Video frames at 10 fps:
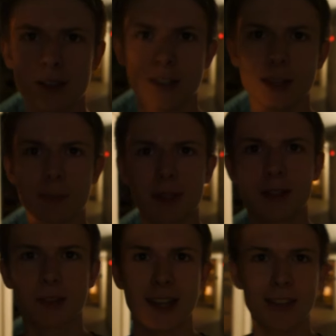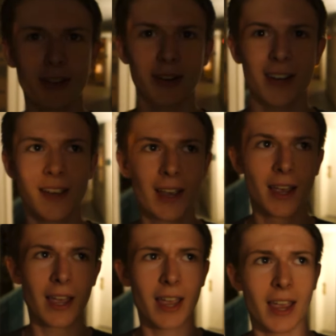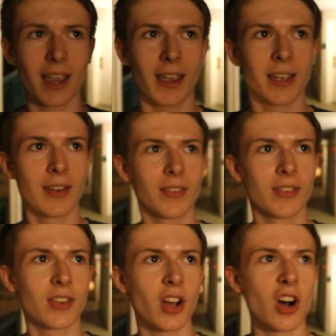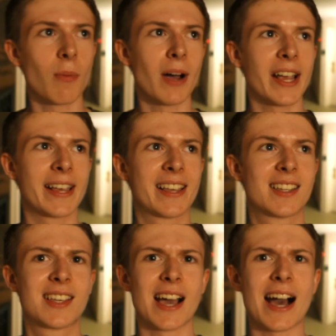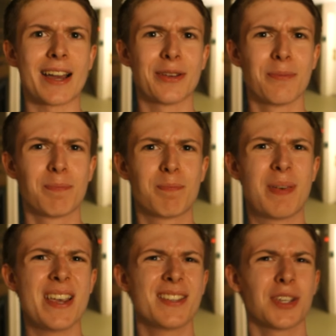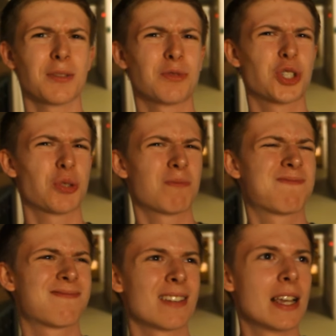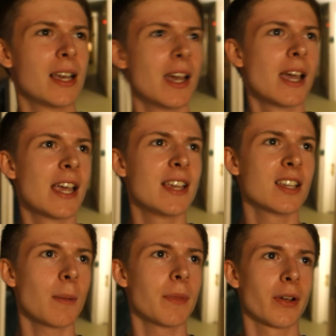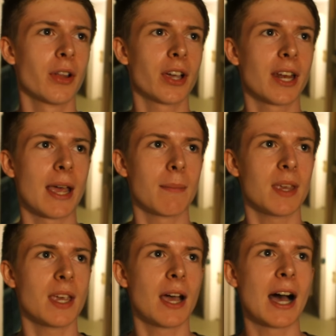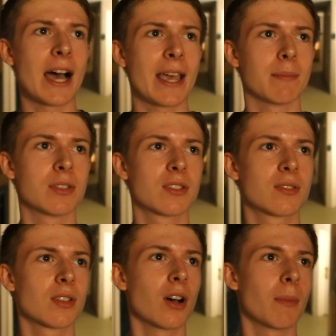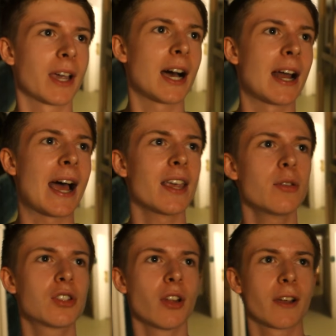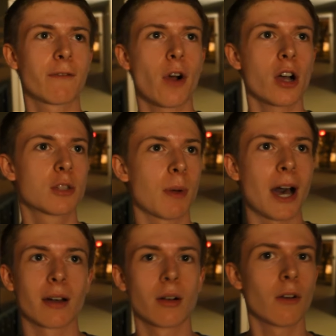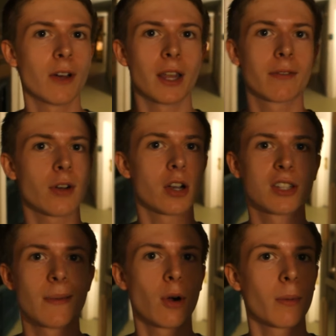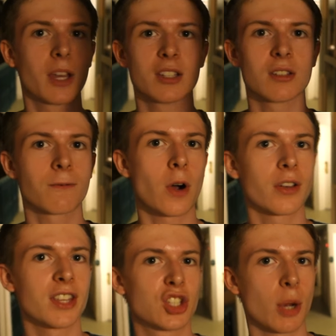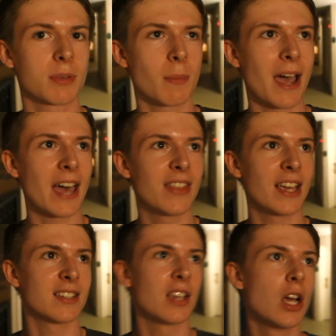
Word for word: I slept until 10.30. And, oh my god, you piece of He's up there looking at me. I am so, oh my god. I used to like frogs, but I don't know if I like frogs anymore because the frog that jumped in my head that is